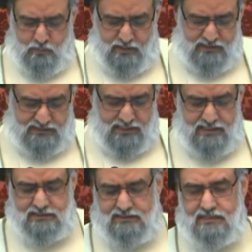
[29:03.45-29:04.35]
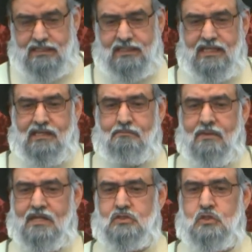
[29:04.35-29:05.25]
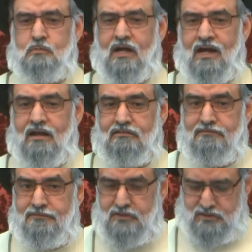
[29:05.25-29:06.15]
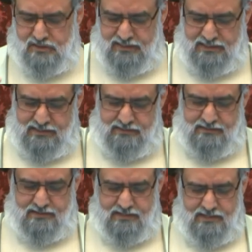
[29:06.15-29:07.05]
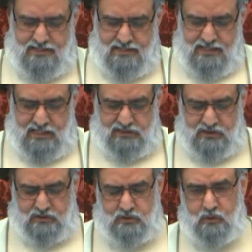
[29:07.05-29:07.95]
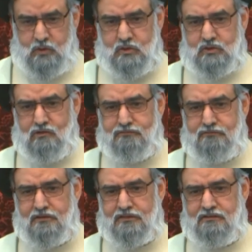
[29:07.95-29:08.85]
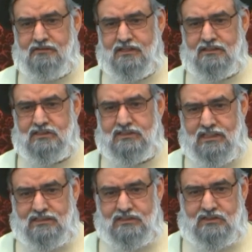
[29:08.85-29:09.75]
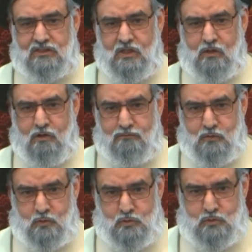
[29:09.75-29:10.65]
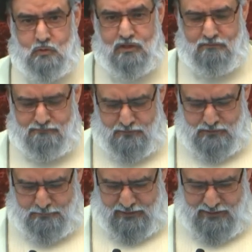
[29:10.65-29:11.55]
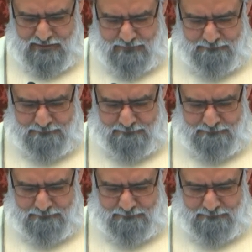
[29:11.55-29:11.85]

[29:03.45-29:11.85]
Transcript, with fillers: Where he says, he had met Jum'ah, the first Eid, as a source of forgiving the sins of those who come for the prayer.